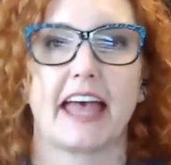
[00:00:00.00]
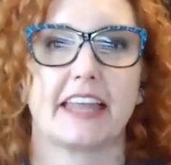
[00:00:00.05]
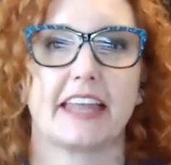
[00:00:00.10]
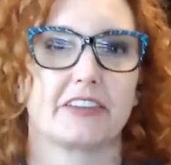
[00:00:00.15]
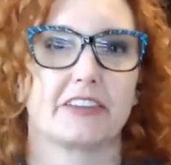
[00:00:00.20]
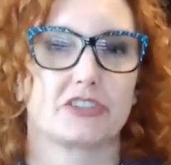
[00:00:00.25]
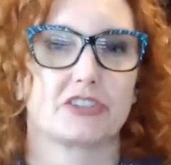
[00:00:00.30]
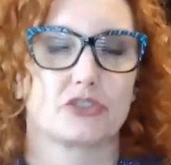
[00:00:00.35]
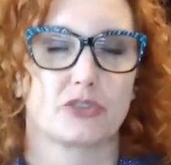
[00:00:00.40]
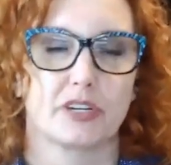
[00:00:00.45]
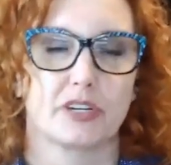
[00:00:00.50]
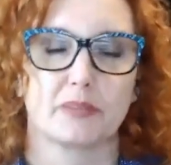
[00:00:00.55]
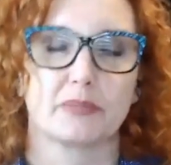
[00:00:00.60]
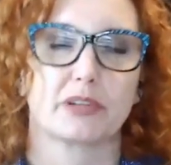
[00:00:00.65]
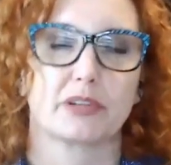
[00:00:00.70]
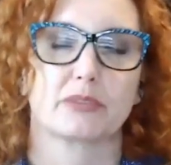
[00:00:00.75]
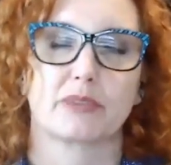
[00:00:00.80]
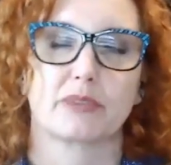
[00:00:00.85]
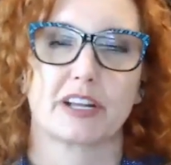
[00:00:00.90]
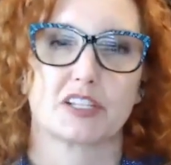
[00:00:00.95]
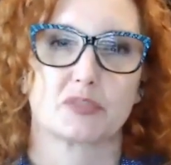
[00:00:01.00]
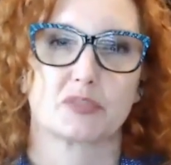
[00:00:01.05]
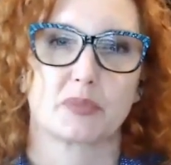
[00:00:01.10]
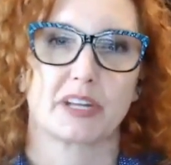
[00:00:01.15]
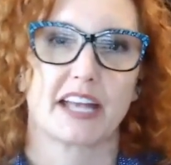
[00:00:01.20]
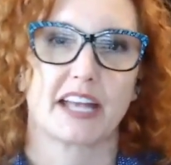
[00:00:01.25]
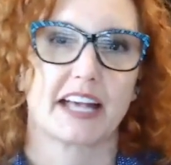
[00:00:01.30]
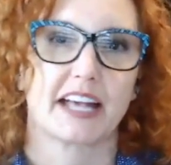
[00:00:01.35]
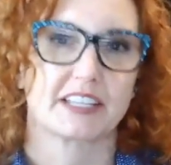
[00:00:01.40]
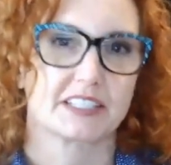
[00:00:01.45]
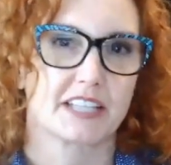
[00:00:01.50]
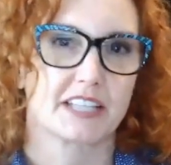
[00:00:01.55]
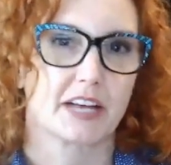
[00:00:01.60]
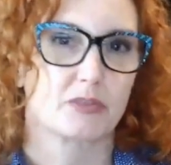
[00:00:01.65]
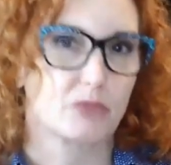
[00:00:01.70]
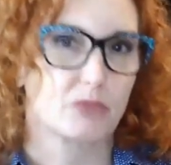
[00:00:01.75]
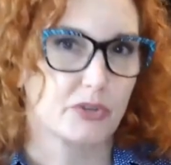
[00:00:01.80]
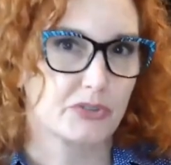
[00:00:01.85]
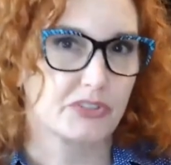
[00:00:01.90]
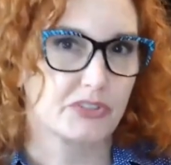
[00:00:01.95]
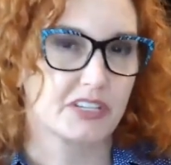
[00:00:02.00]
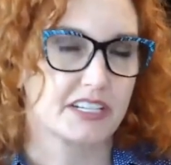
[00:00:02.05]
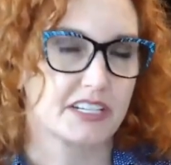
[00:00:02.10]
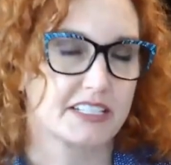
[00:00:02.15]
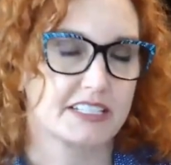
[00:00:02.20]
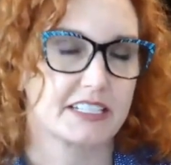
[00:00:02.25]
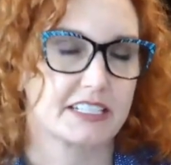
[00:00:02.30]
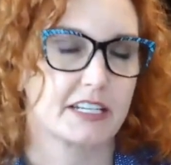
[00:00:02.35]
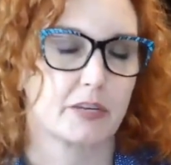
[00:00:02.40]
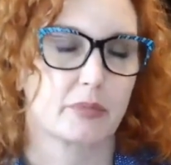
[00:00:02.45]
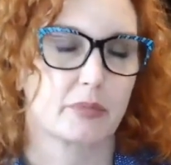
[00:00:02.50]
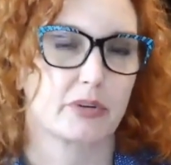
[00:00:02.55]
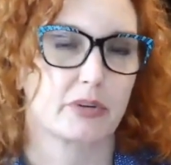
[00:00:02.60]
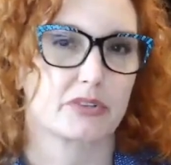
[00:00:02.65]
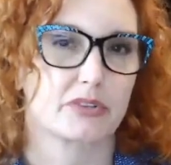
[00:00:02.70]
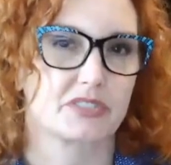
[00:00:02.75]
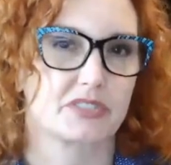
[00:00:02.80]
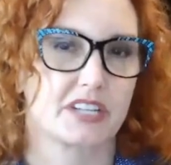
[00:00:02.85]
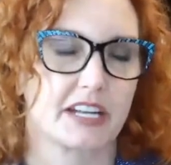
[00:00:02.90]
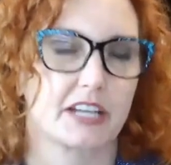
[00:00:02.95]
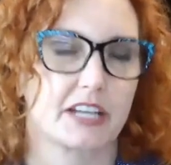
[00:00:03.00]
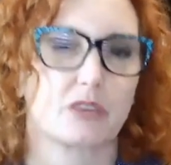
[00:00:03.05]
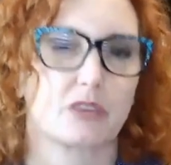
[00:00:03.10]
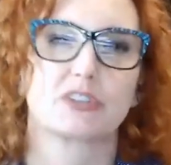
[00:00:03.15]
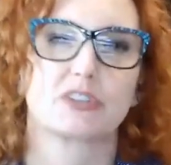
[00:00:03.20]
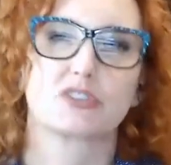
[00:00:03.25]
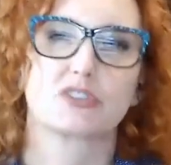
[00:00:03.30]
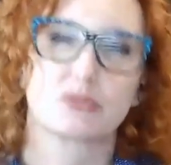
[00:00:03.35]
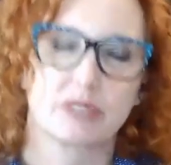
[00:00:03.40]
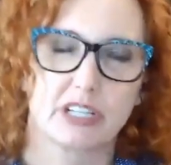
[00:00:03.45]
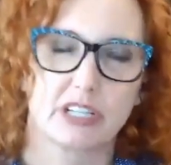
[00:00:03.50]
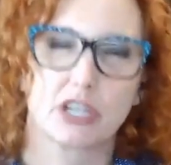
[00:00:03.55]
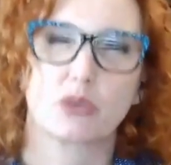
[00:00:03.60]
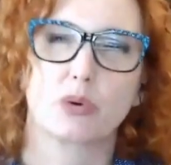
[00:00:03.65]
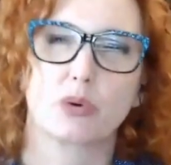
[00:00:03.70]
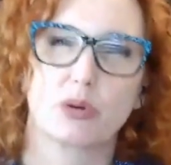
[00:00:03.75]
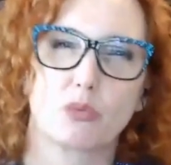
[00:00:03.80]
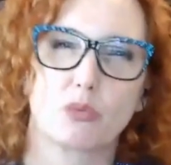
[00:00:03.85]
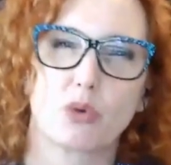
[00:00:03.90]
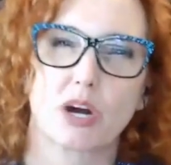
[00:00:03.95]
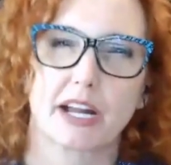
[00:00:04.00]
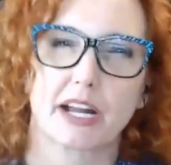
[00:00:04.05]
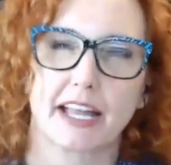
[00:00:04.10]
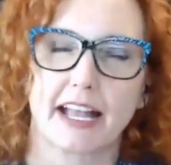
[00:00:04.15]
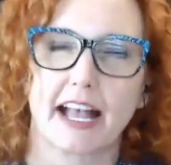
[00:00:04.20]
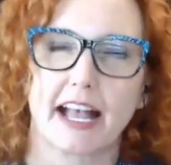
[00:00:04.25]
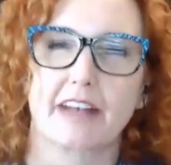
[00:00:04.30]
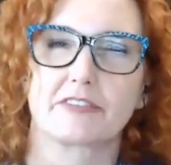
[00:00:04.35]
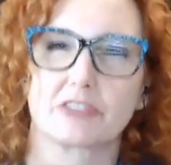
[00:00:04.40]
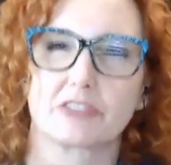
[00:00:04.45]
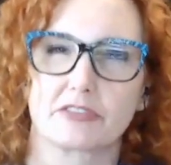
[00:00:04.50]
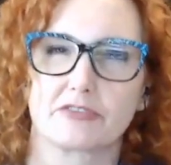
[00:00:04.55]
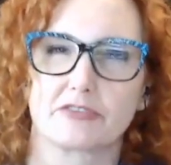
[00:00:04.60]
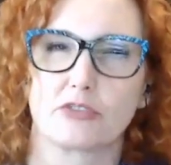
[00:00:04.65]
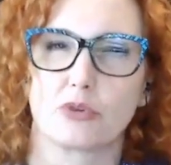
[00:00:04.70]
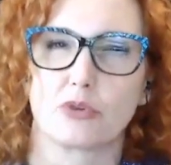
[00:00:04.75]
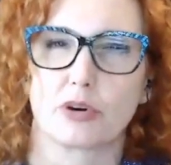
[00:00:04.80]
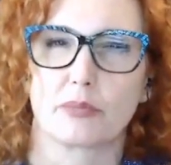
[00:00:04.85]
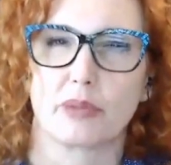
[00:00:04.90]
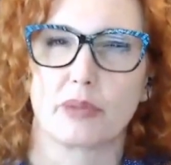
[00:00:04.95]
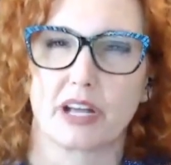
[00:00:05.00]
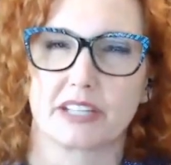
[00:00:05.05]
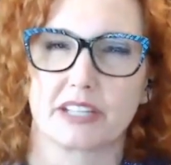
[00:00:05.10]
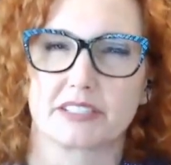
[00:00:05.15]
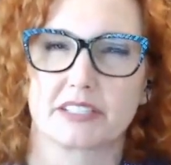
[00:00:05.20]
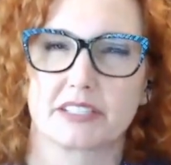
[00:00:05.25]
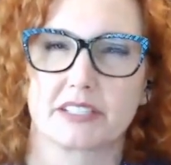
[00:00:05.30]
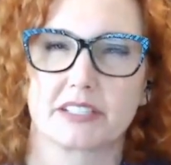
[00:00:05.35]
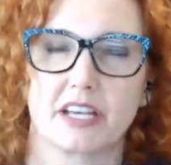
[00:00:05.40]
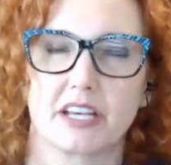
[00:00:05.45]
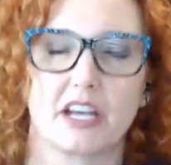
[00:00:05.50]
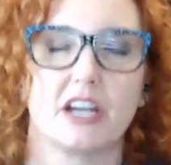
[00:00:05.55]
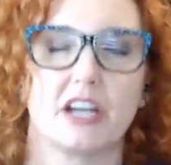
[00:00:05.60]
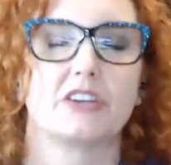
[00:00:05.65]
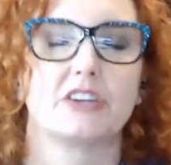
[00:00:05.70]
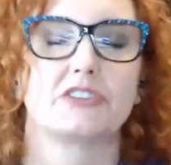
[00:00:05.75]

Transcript: And the treatment regimen has tyrosinase inhibitors in it, which really quit working after four months.